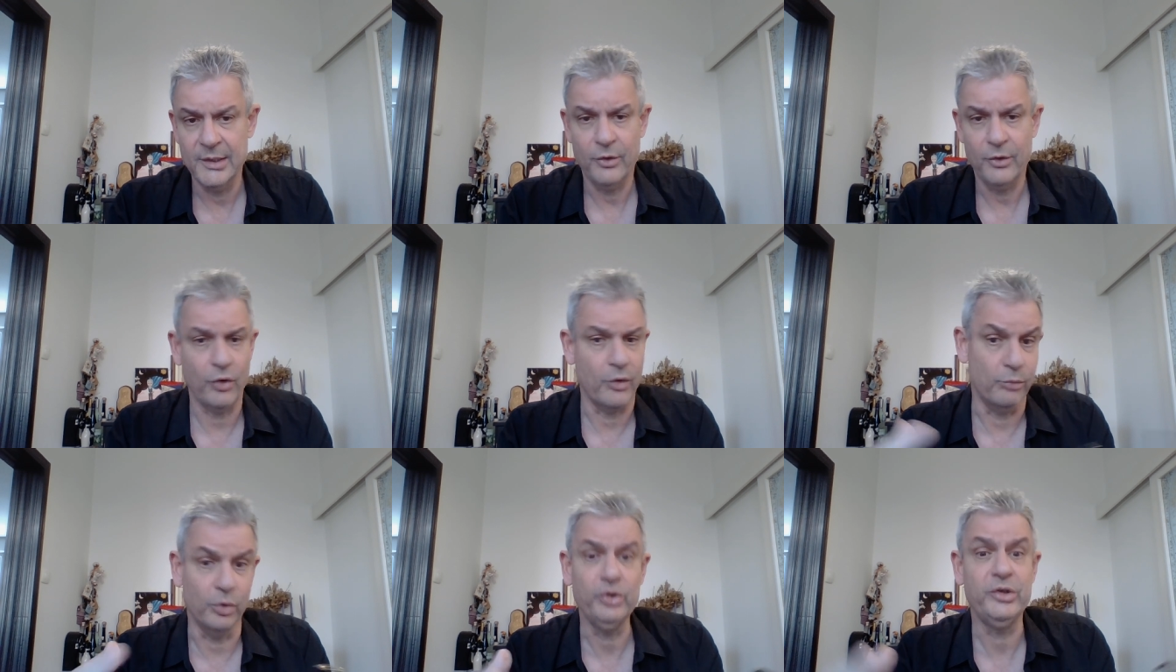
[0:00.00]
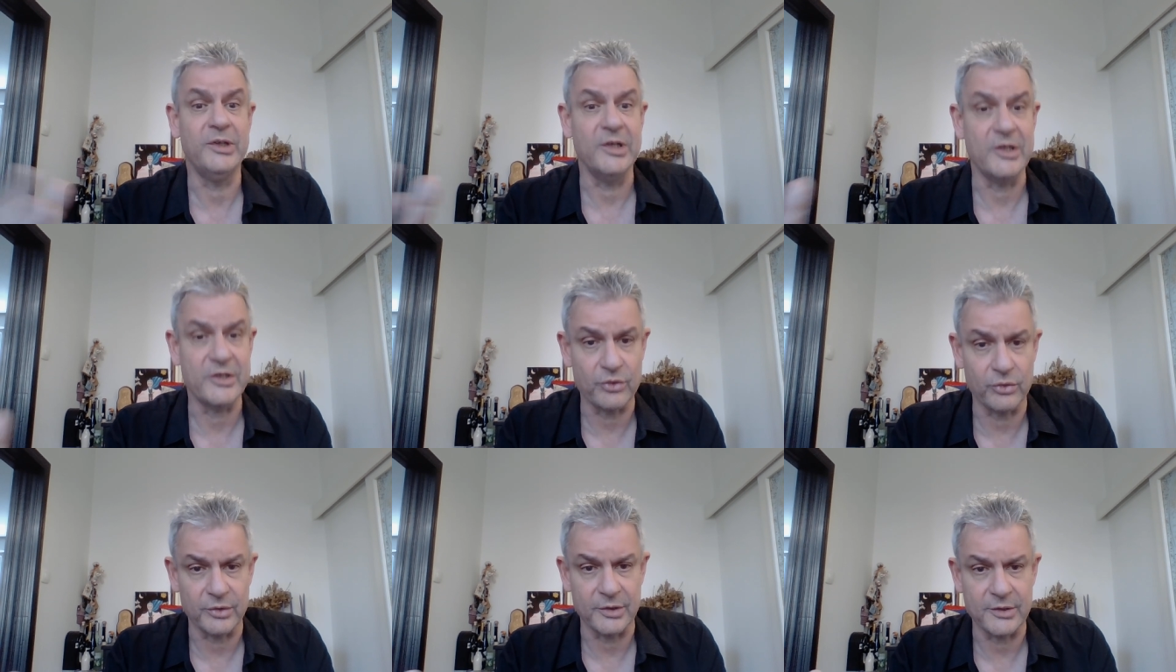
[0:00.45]
or mood
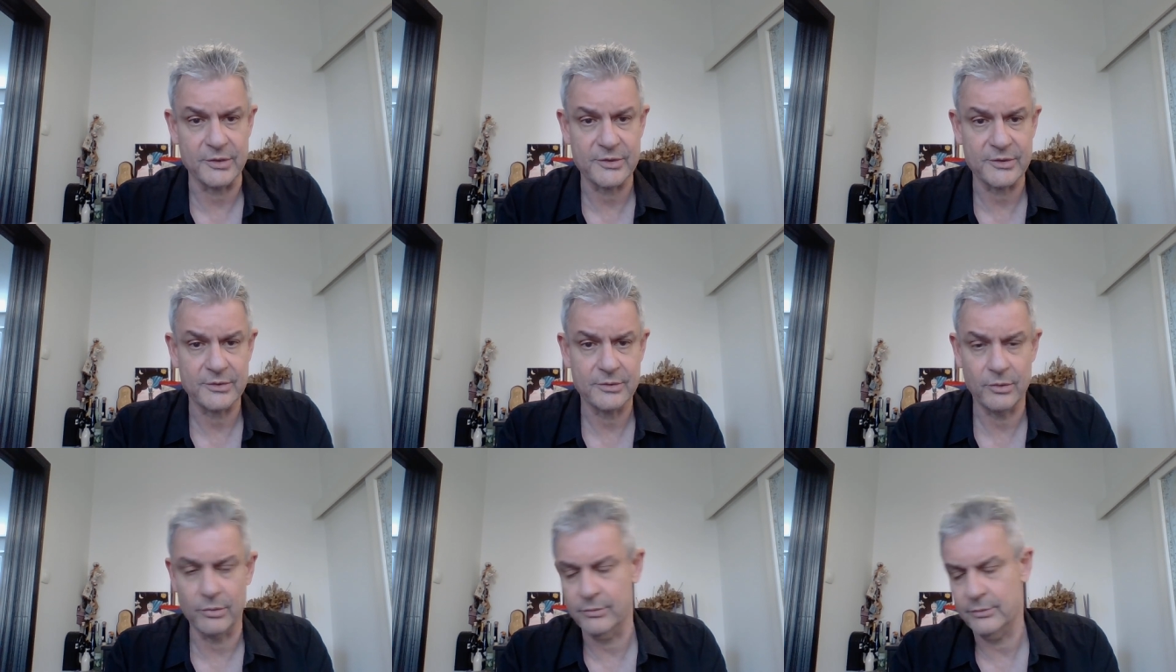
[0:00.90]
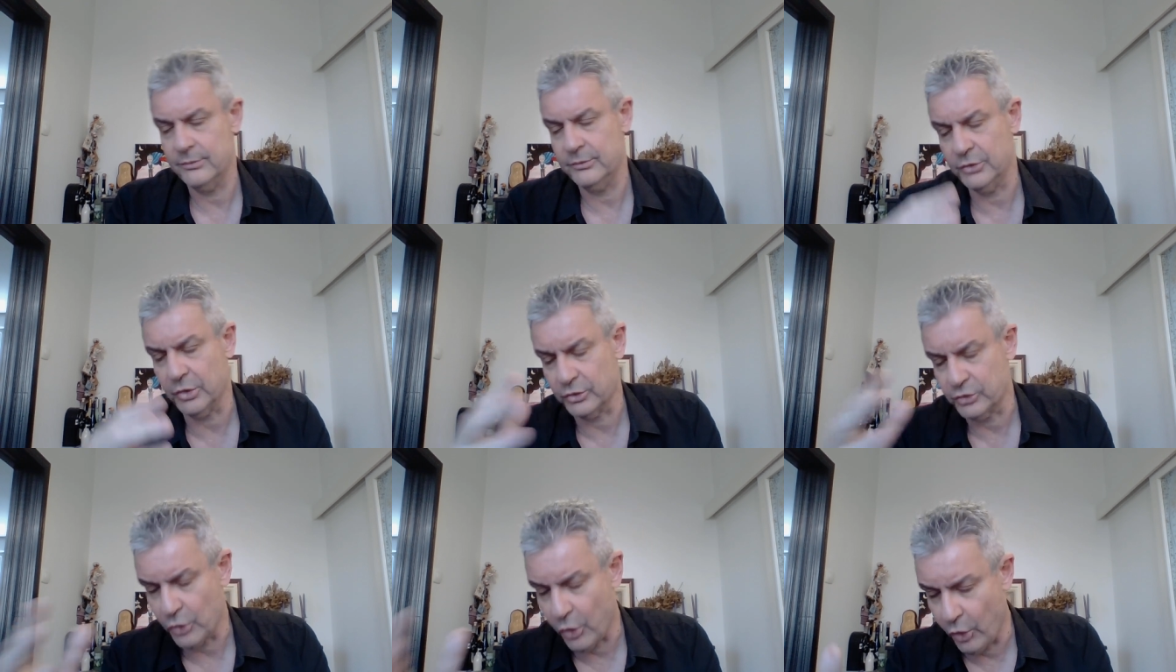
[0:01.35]
disorders, or
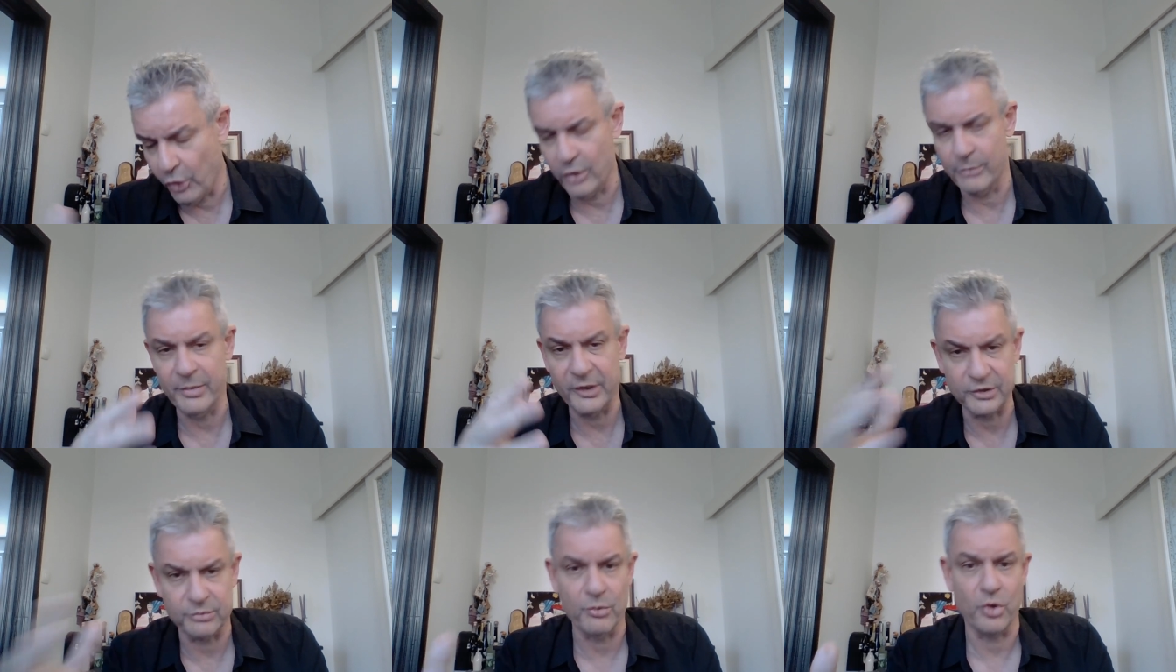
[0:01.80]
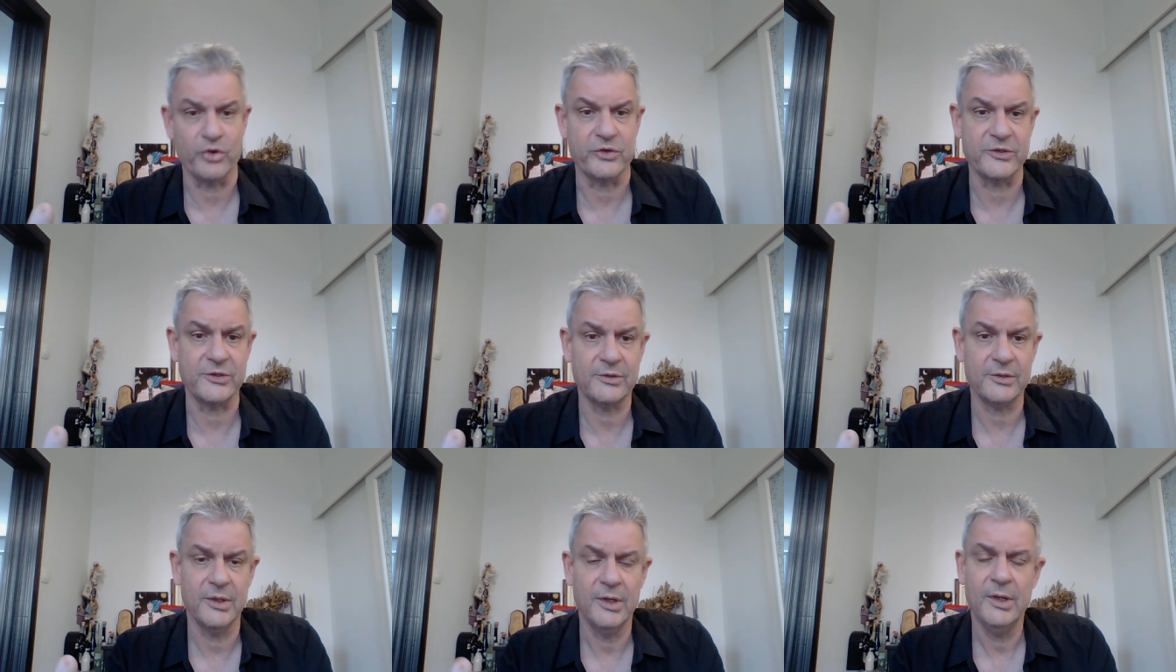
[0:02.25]
not all but
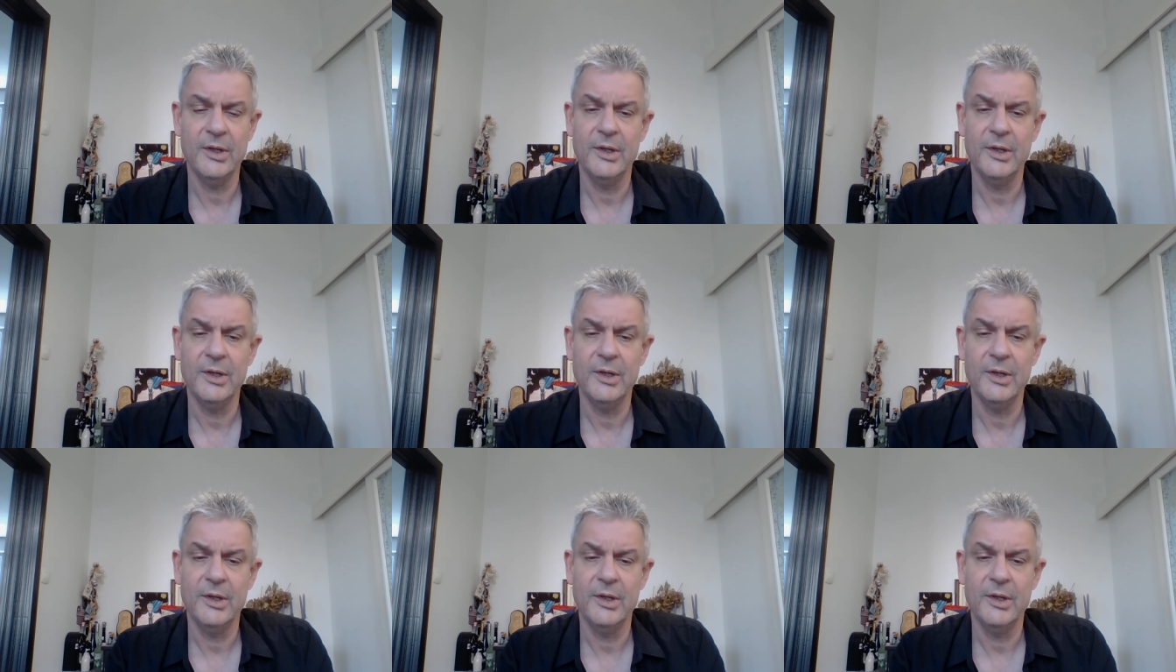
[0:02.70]
most,